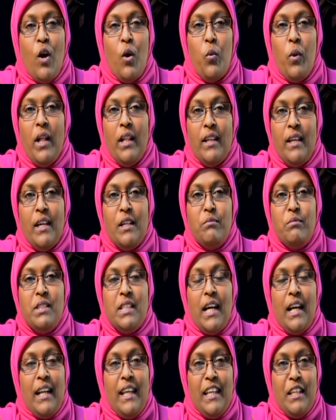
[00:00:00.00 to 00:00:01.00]
Welcome
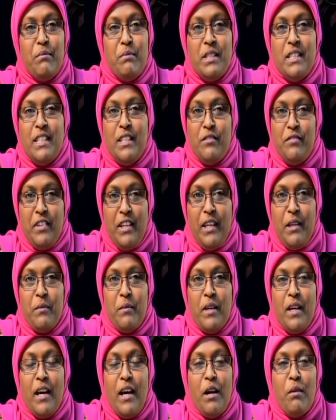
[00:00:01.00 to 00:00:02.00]
to Al-Hikmat TV.
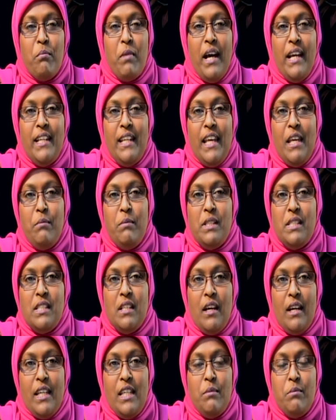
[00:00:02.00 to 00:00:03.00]
My name is
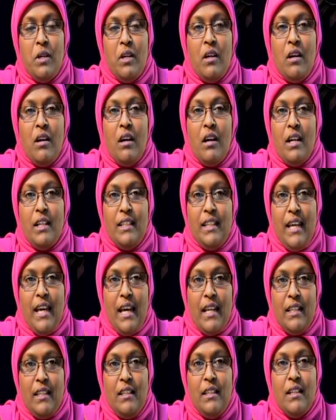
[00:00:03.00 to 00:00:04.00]
Naima Khan
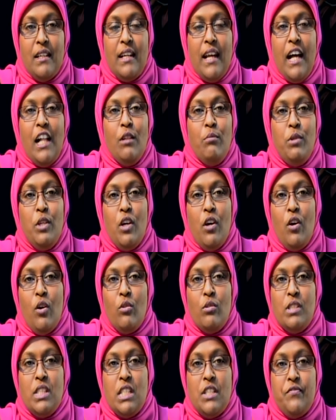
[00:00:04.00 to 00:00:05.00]
Ghani and I'll be your
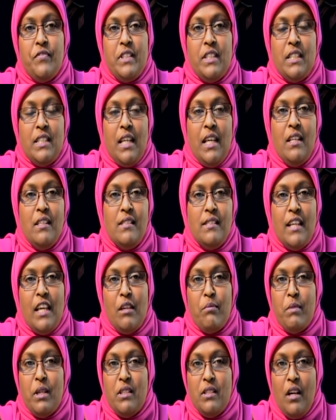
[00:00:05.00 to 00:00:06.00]
host for today's
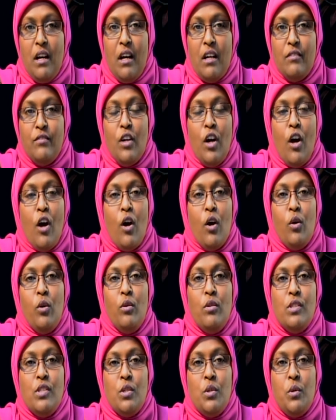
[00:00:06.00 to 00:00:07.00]
segment of
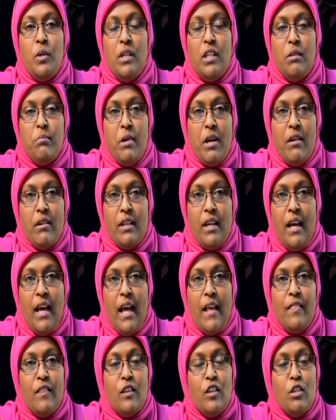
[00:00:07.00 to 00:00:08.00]
Who's Who in America
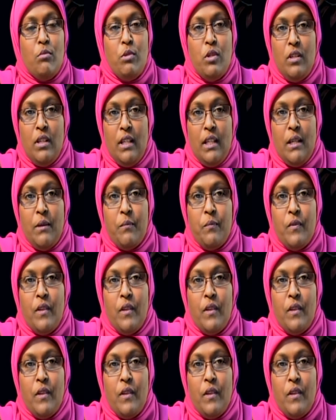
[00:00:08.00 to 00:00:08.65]
and the Community.